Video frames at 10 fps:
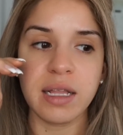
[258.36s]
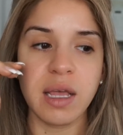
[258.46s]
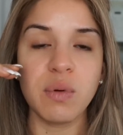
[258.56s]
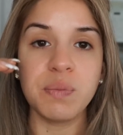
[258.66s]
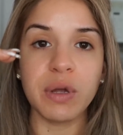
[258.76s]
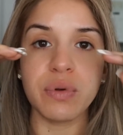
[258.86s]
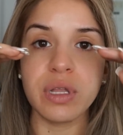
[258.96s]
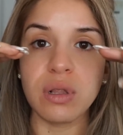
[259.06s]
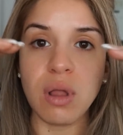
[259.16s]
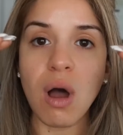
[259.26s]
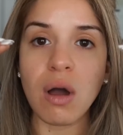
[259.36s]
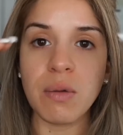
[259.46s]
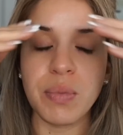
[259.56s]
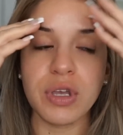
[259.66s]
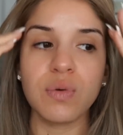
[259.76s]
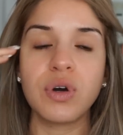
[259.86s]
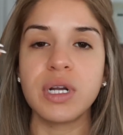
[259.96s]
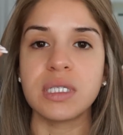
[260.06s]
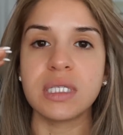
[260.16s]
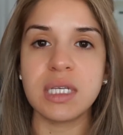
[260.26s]
would be really long, but you
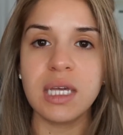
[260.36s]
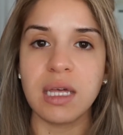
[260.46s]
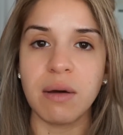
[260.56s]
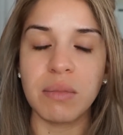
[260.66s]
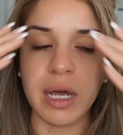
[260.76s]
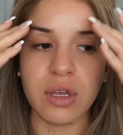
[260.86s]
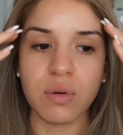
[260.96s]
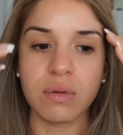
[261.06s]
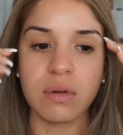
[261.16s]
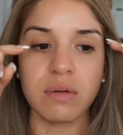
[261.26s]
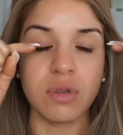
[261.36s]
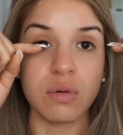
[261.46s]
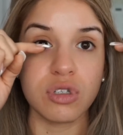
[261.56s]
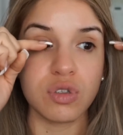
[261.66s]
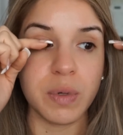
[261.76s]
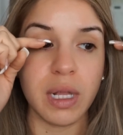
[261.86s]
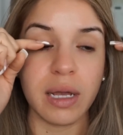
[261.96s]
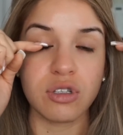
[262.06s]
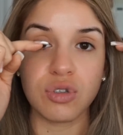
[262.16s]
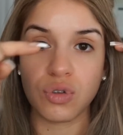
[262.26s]
couldn't see them. They would just be
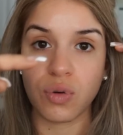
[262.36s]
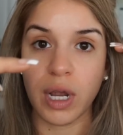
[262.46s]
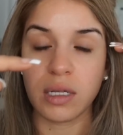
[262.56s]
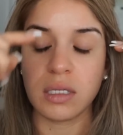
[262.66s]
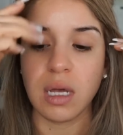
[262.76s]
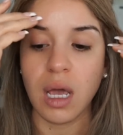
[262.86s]
like straight.